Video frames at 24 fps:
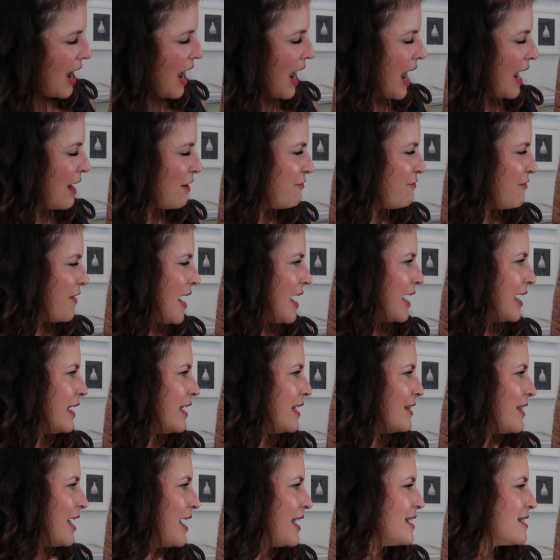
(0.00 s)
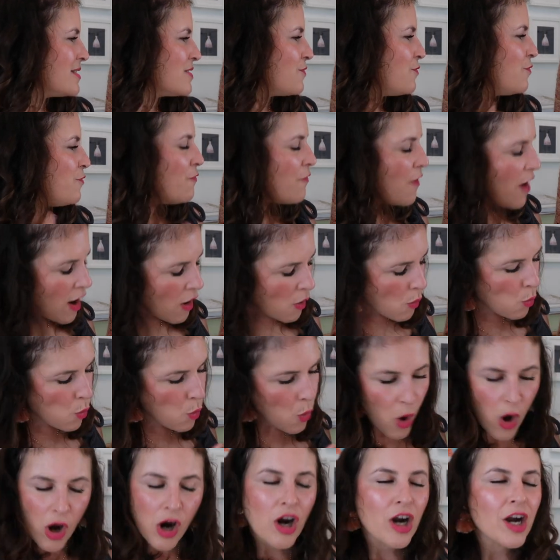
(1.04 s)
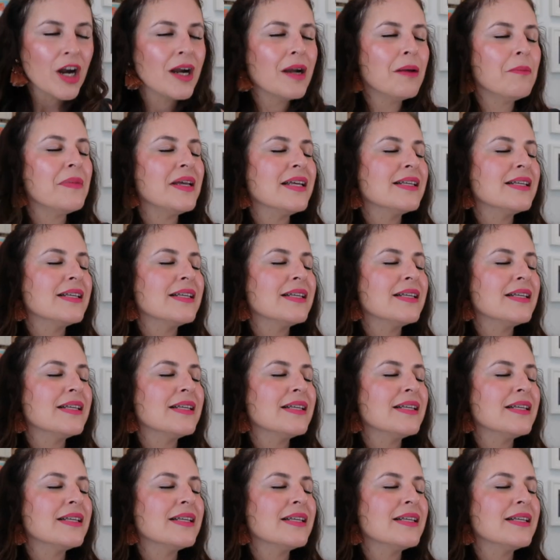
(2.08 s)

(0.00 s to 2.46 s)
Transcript: I find that it's warm,